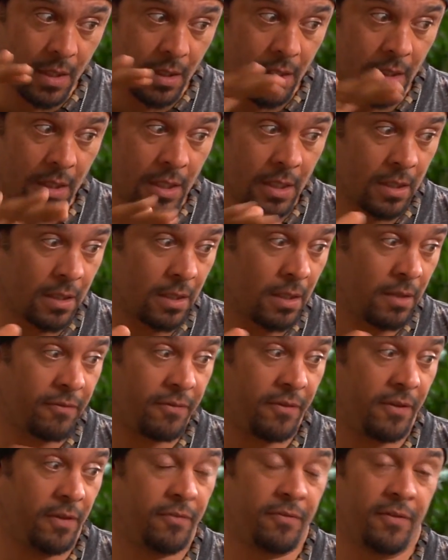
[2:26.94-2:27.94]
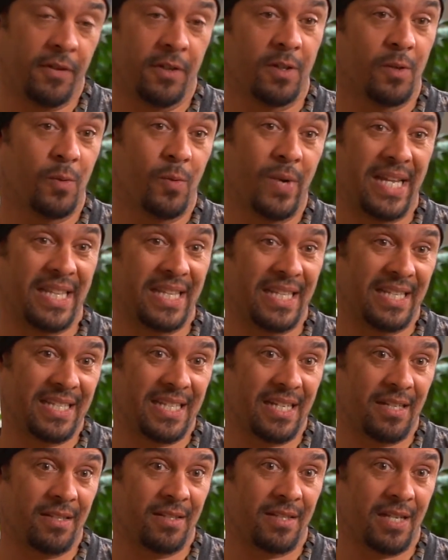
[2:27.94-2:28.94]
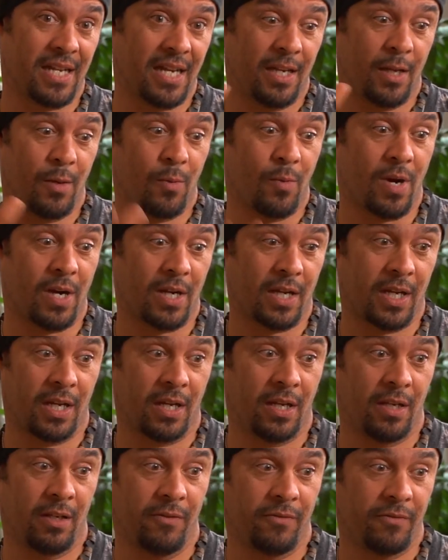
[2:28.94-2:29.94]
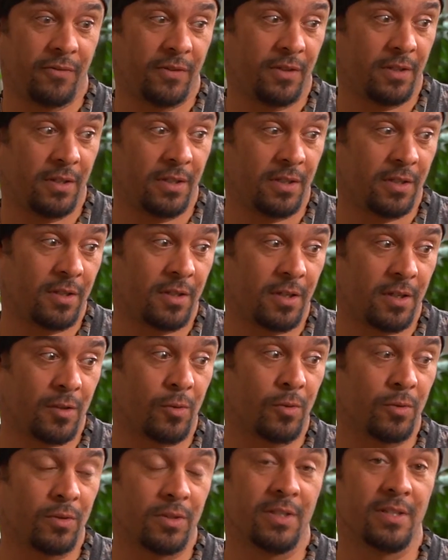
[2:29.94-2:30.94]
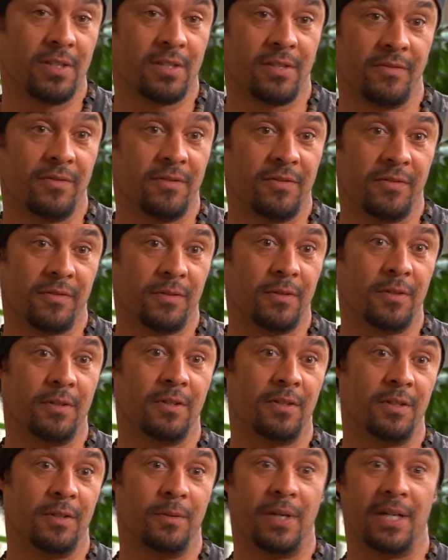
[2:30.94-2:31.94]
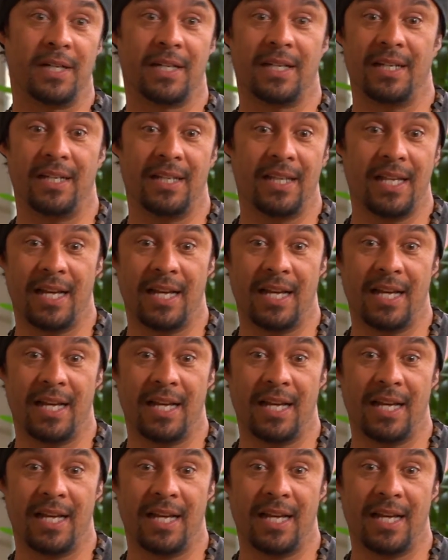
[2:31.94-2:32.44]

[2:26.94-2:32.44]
you feel the wet that's outside. You walk in, you feel the coldness of the floor. You walk into the